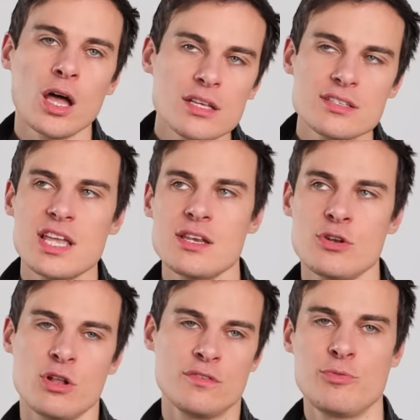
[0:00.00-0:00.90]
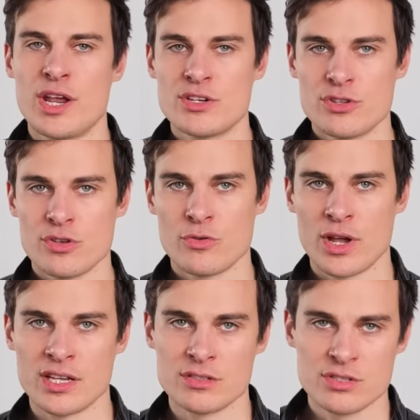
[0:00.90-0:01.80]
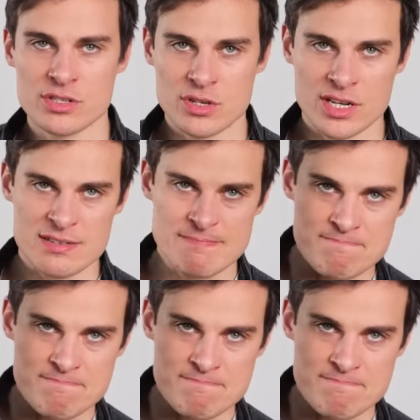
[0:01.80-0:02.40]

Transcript: I'll extend an olive branch to the Greens just so I can